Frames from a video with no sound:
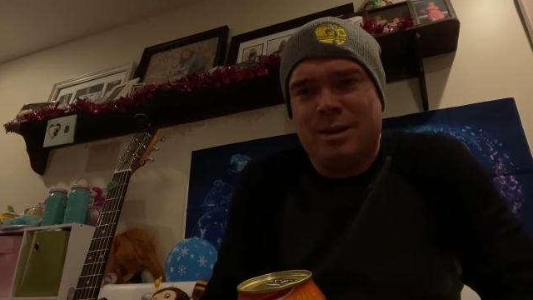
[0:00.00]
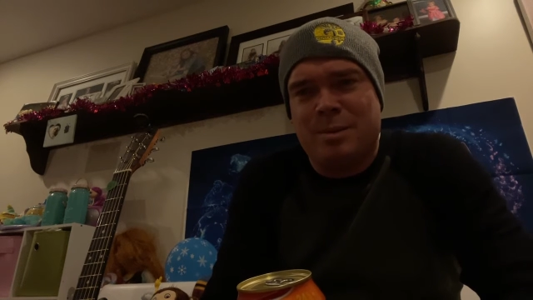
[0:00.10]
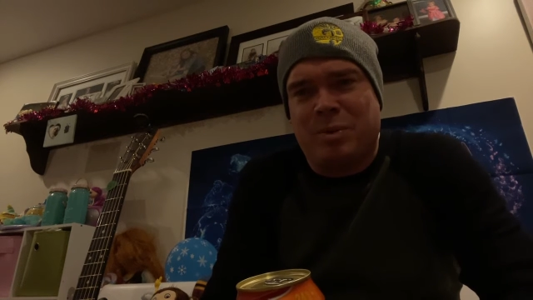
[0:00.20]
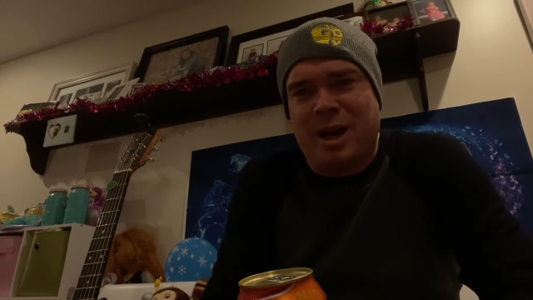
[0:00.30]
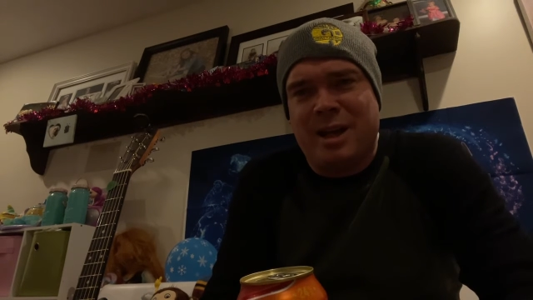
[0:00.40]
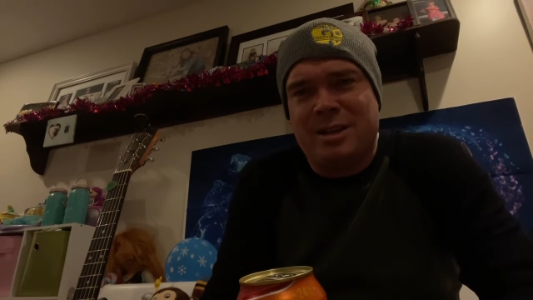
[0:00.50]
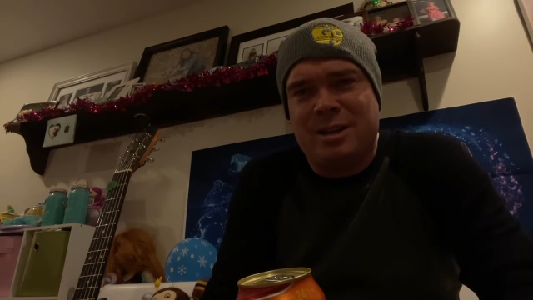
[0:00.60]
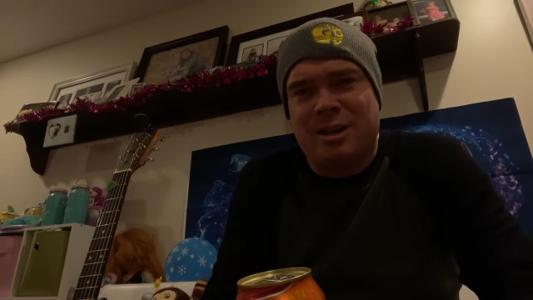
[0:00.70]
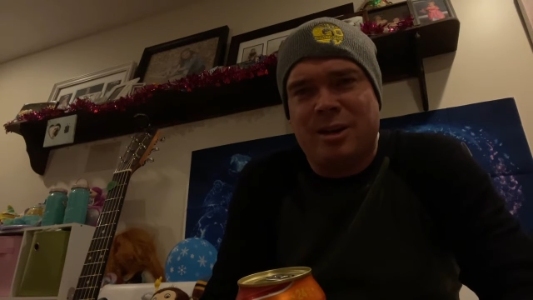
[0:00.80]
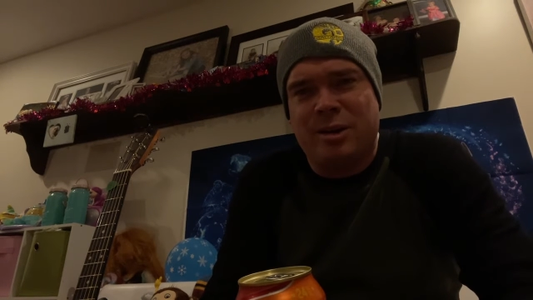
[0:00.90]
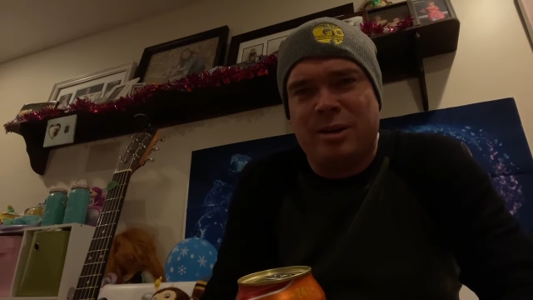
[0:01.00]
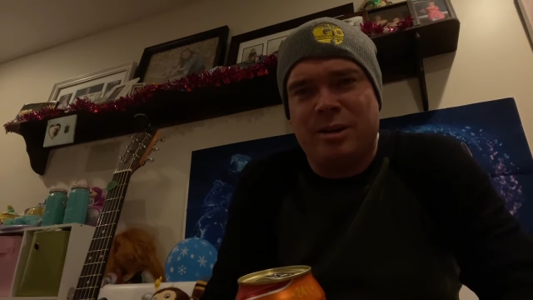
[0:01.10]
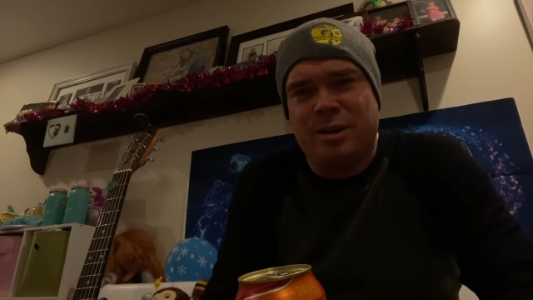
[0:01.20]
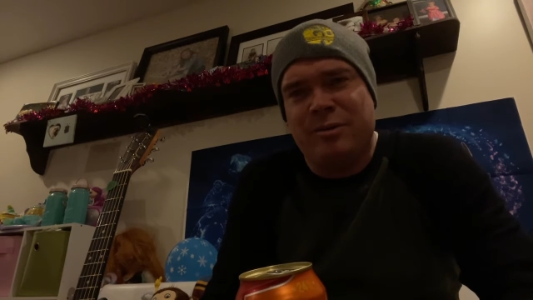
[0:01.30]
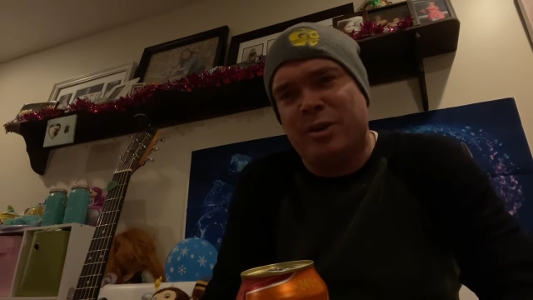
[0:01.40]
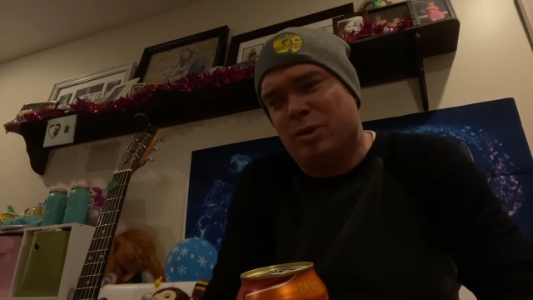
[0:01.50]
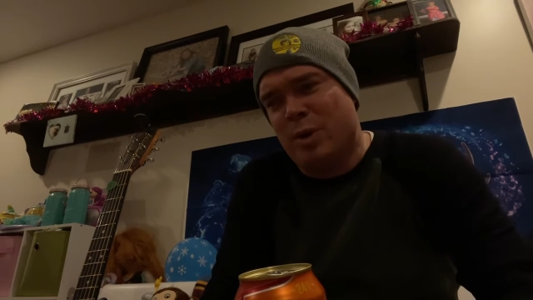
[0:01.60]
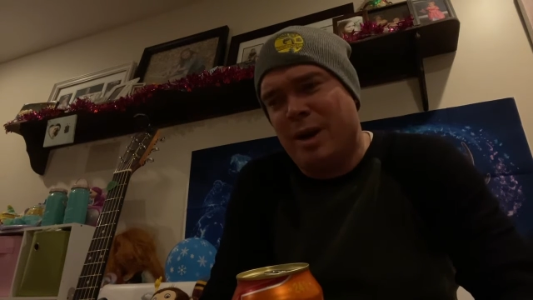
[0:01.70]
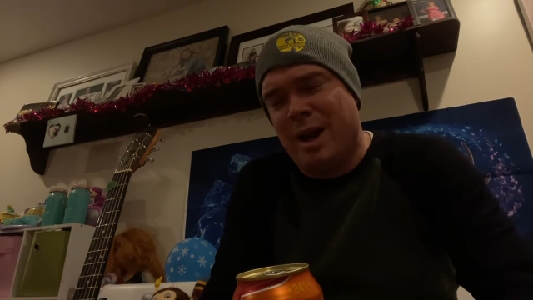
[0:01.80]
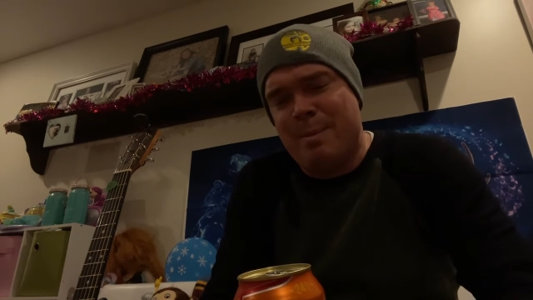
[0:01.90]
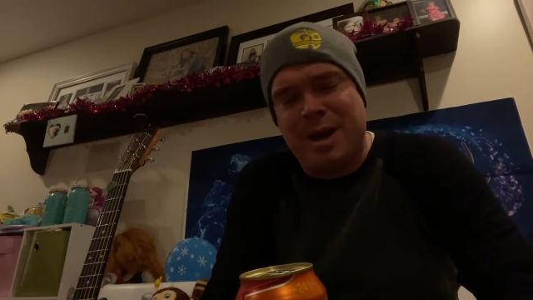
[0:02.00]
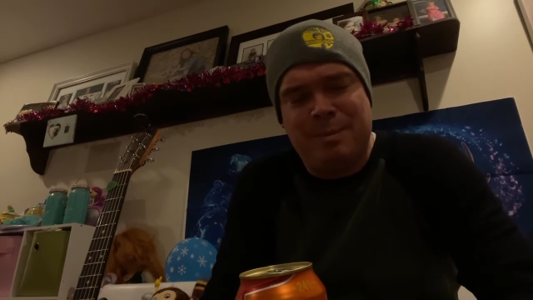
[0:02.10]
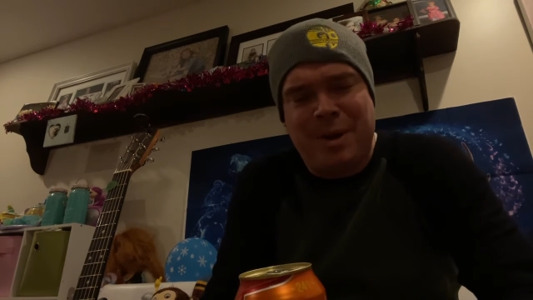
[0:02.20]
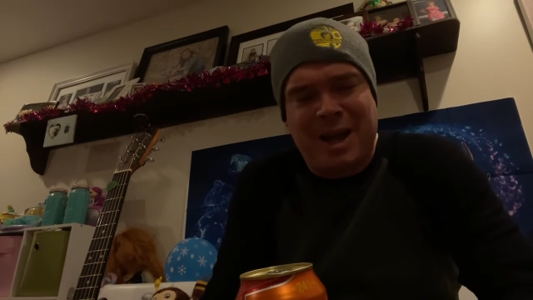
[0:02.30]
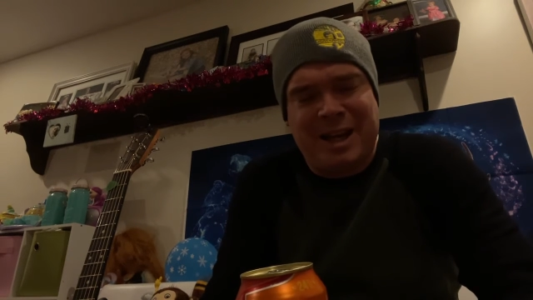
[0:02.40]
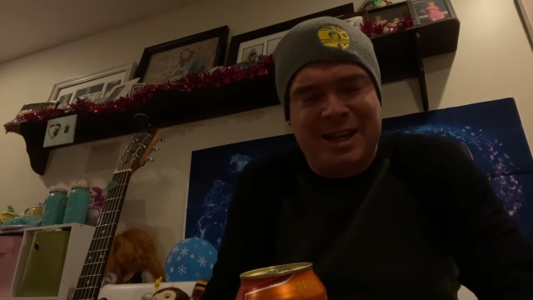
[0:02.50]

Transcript: Brian's the third of the crew that I met back in